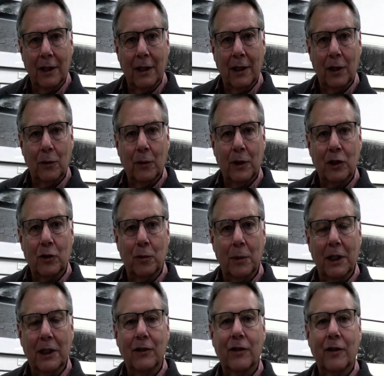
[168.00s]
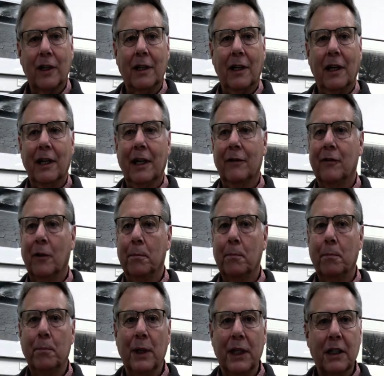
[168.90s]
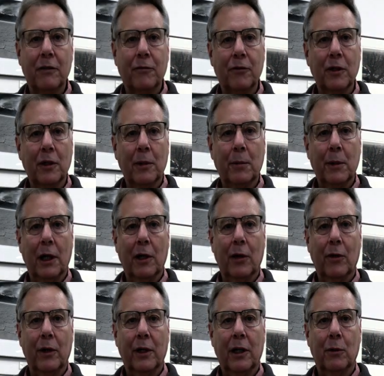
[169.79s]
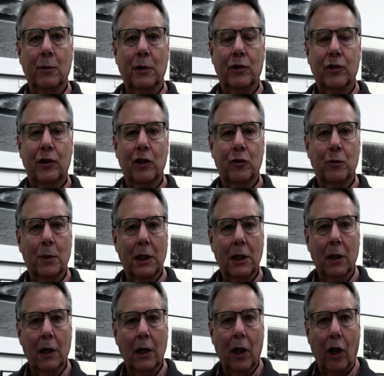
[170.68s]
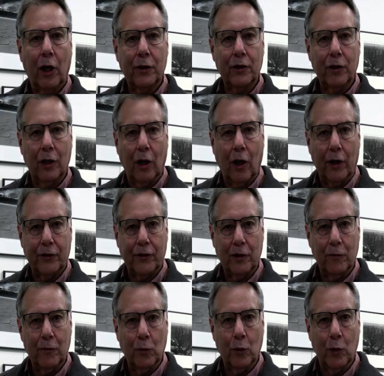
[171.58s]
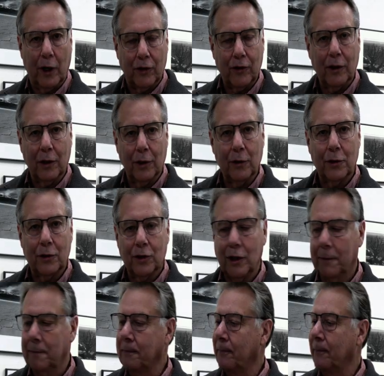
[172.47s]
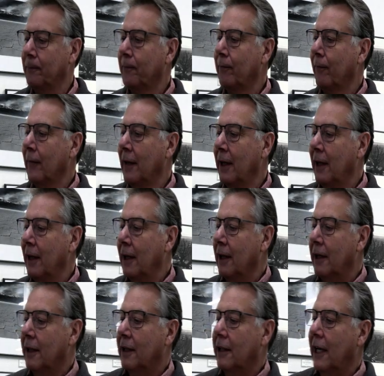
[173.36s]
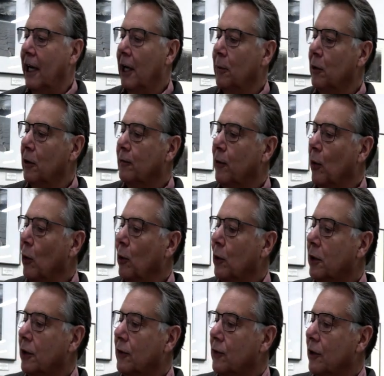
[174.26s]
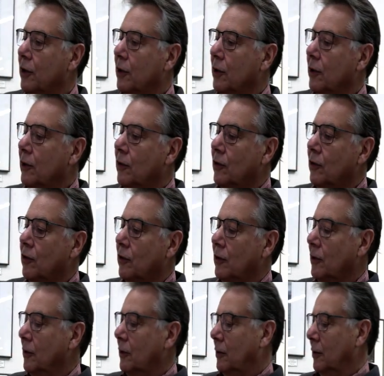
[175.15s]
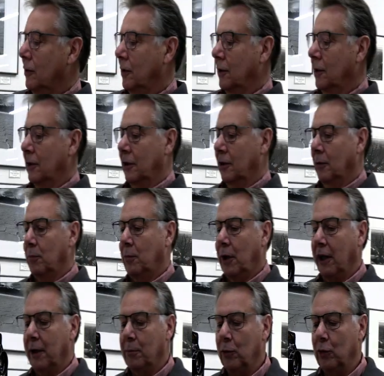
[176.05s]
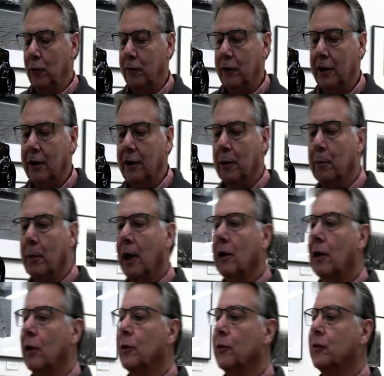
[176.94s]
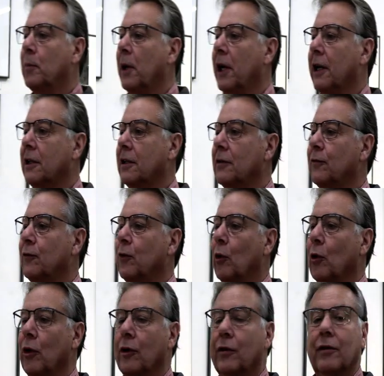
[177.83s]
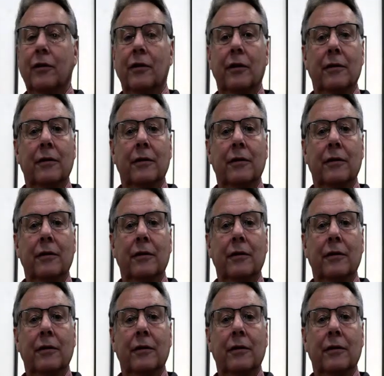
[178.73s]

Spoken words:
which means that I have a big film area which gives me lots and lots of resolution. The camera focuses by moving the bellows back and forth,